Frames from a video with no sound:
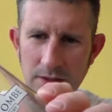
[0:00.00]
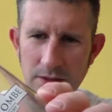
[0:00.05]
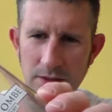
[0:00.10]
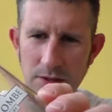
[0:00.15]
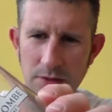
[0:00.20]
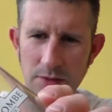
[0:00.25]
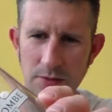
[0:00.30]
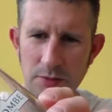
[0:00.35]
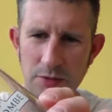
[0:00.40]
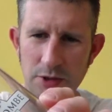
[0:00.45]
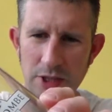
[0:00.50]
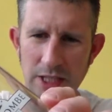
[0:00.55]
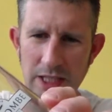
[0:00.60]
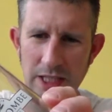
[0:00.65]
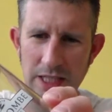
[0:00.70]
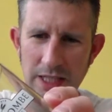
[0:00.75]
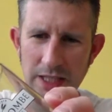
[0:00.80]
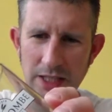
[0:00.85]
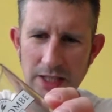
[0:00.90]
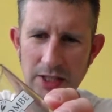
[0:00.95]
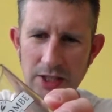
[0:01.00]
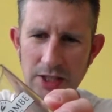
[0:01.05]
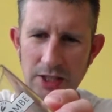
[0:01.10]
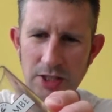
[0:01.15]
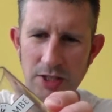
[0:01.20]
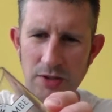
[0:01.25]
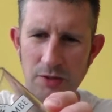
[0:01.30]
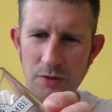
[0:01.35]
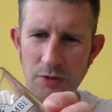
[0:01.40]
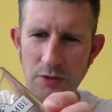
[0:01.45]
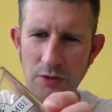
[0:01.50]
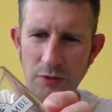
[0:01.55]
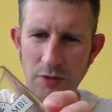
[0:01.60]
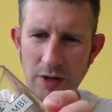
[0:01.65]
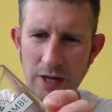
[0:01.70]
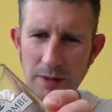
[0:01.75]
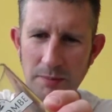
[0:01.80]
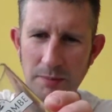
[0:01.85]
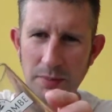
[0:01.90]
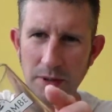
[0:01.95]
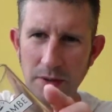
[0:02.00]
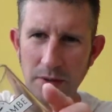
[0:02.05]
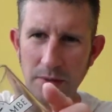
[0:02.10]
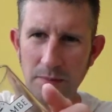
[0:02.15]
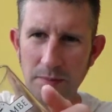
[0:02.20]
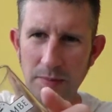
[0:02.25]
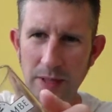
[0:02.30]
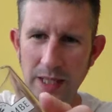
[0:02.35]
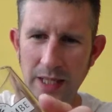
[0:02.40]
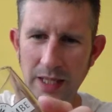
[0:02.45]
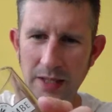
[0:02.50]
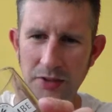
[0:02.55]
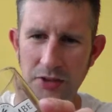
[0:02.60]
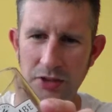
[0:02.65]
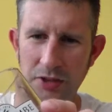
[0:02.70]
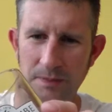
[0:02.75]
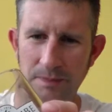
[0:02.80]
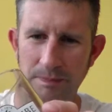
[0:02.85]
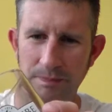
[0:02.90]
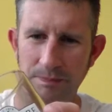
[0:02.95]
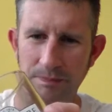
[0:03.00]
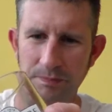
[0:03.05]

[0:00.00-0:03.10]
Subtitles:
Not really a huge fan of blonde beers,